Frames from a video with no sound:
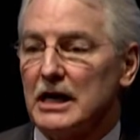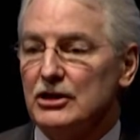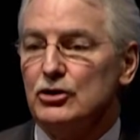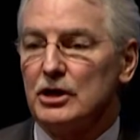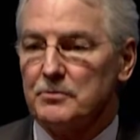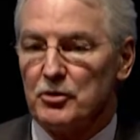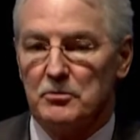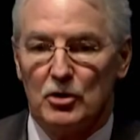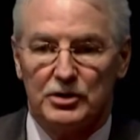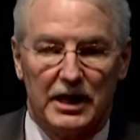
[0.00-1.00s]
And you can
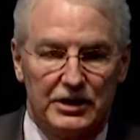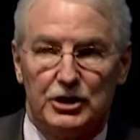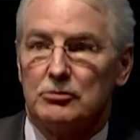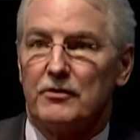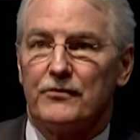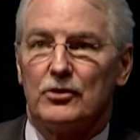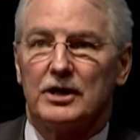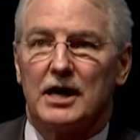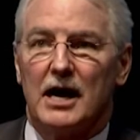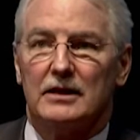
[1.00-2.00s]
promote that to your referring
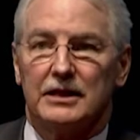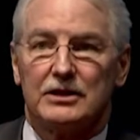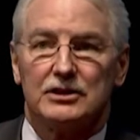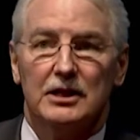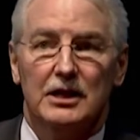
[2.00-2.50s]
colleagues.